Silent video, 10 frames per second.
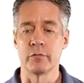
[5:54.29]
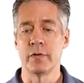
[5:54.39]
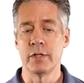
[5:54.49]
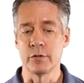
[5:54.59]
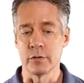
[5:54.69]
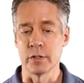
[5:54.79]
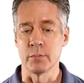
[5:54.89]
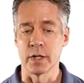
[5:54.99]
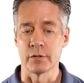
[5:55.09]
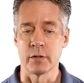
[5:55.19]
features in
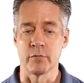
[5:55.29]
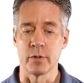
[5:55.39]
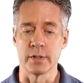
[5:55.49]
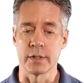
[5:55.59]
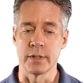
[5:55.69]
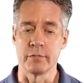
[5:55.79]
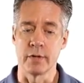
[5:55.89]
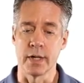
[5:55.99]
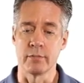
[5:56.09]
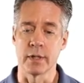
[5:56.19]
Microsoft
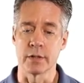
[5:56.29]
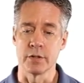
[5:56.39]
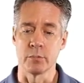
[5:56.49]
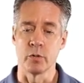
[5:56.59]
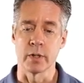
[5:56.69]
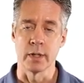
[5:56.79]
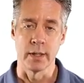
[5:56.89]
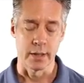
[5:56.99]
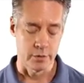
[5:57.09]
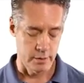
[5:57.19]
365, like SharePoint
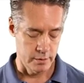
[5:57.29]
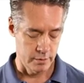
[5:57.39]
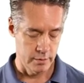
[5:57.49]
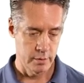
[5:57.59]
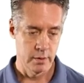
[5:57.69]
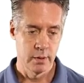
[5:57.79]
collections,